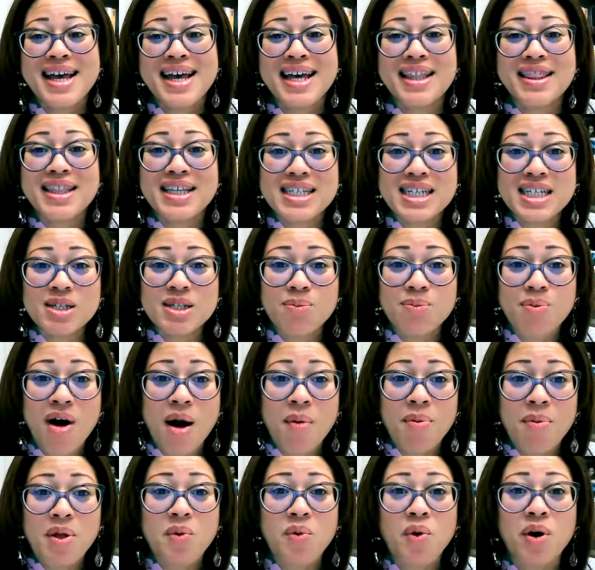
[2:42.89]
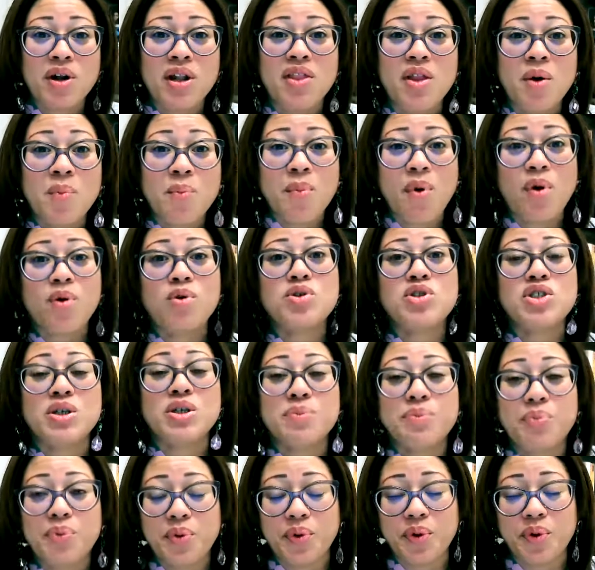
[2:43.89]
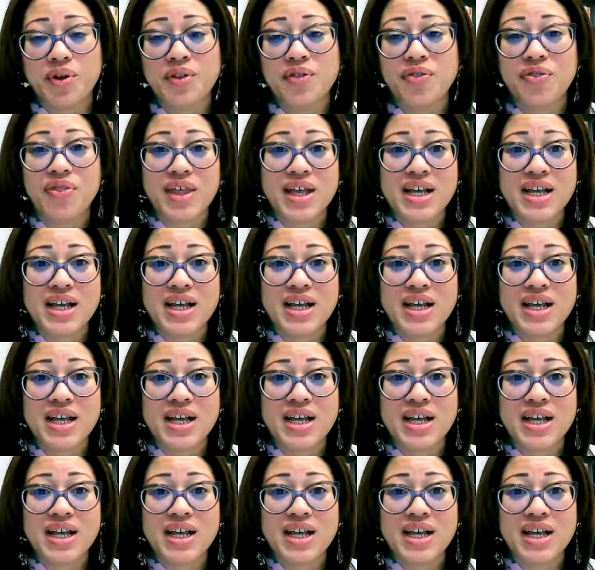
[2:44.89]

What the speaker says: And this is probably one of the most important